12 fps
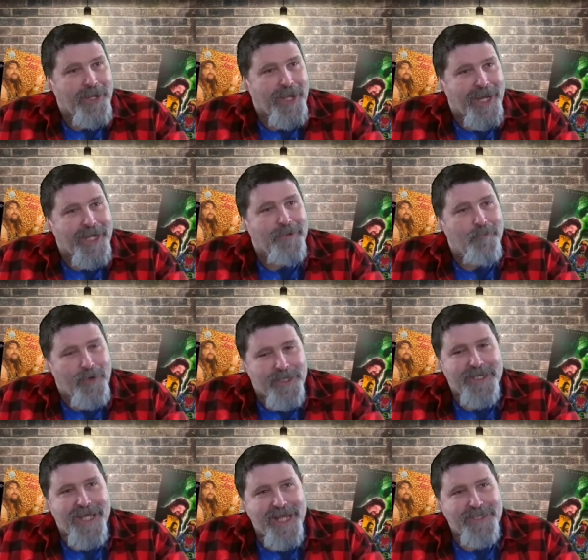And in one
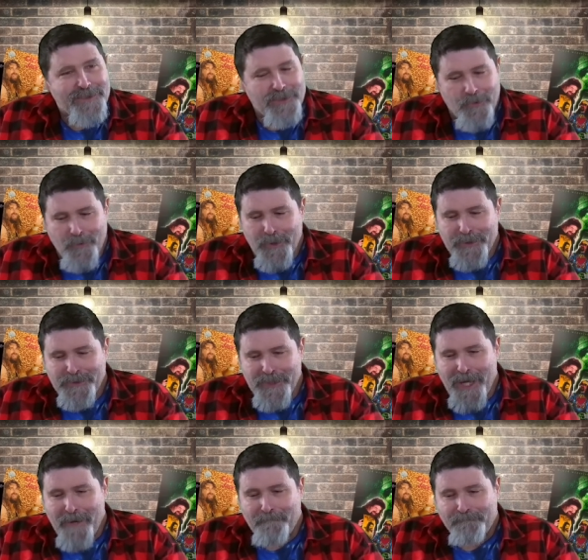case, it was.
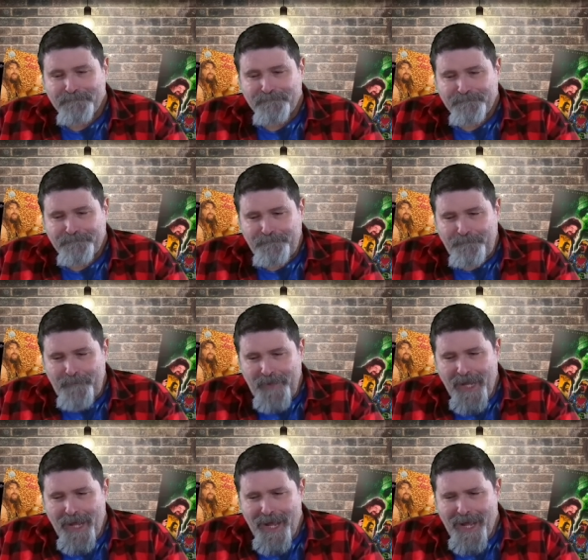Uh,
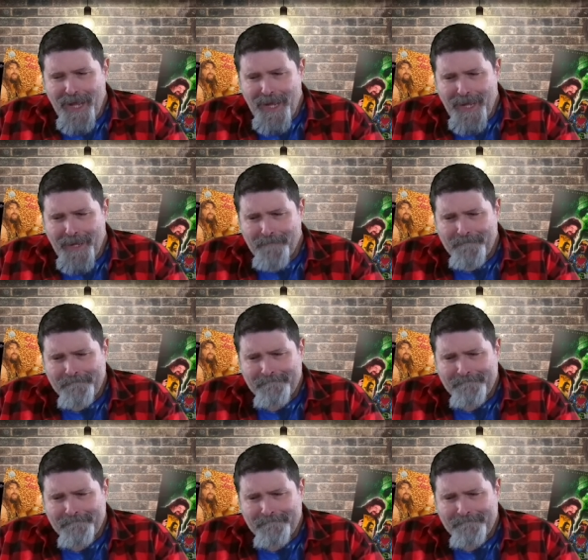uh,